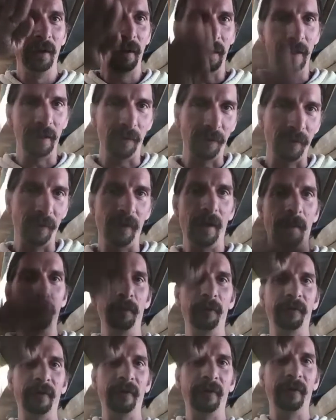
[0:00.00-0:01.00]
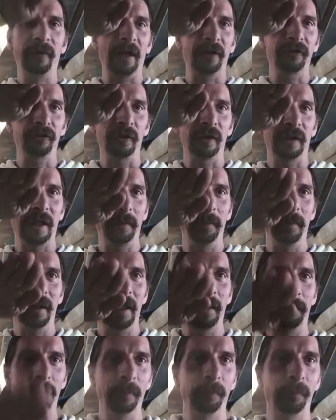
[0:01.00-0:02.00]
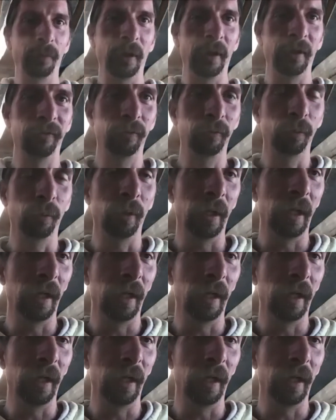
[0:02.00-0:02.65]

you know, the lumber is actually coming up in price. So where I,